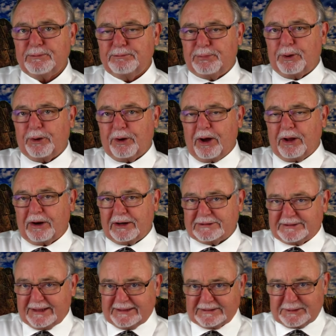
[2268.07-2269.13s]
bore all our
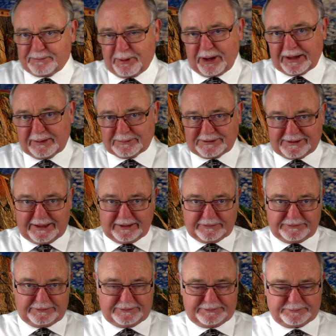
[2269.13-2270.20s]
sins upon
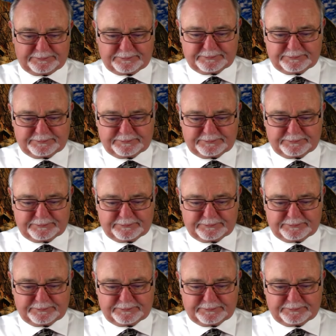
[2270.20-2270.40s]
himself.